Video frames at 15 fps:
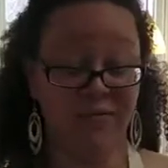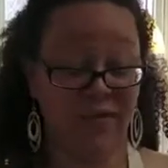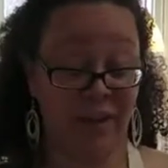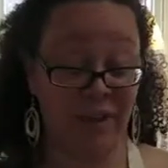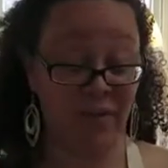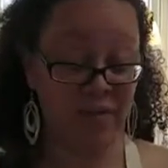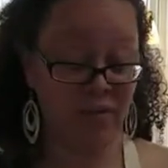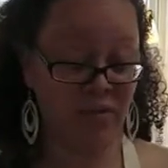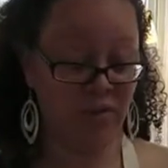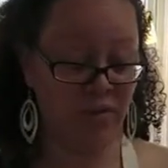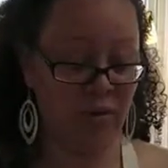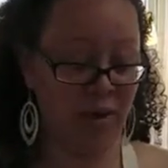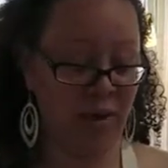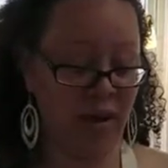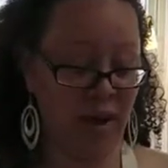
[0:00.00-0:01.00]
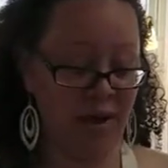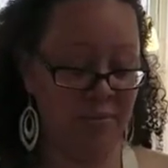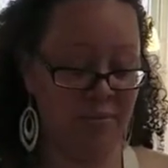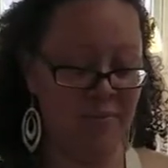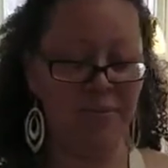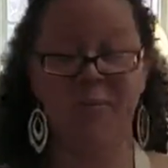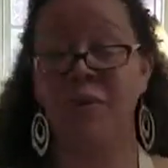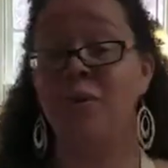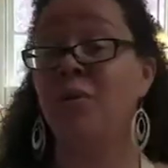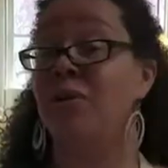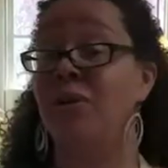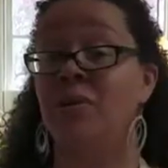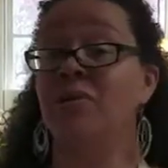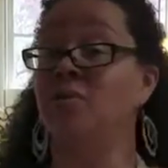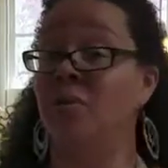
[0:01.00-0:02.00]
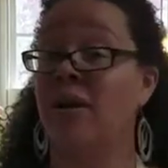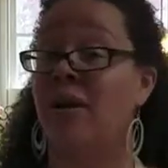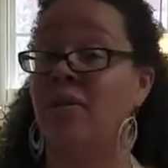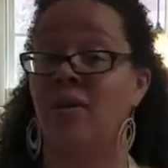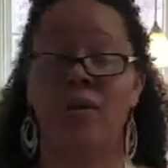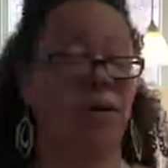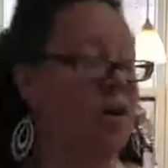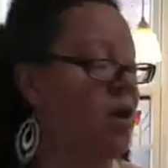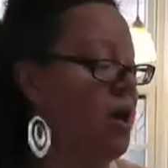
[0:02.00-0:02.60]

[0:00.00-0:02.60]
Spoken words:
found before. But you can use whatever